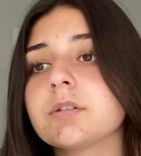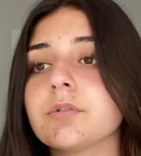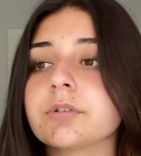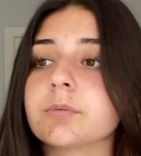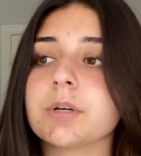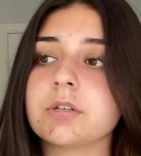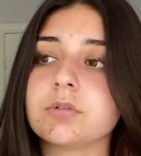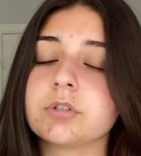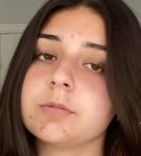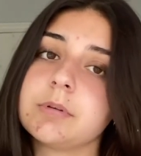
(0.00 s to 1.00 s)
those are what you
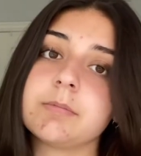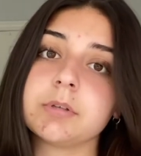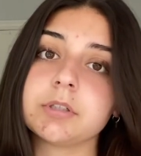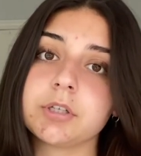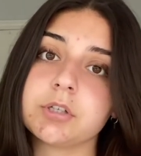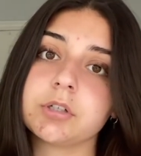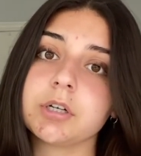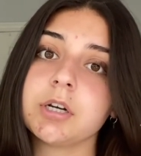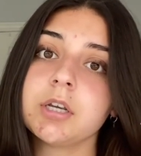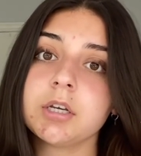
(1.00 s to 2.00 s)
should be building
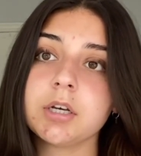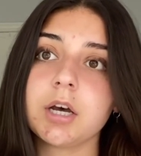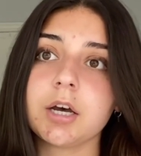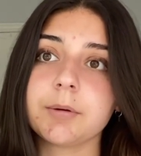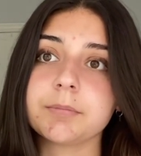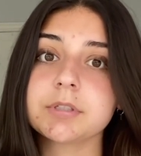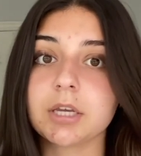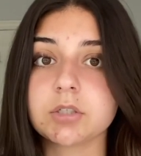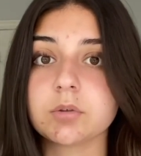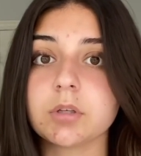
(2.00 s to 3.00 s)
your
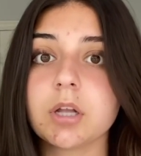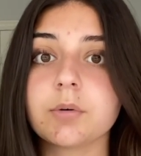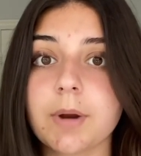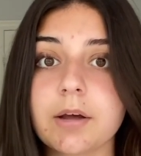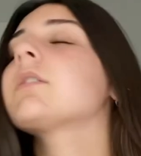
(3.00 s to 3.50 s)
schedule around.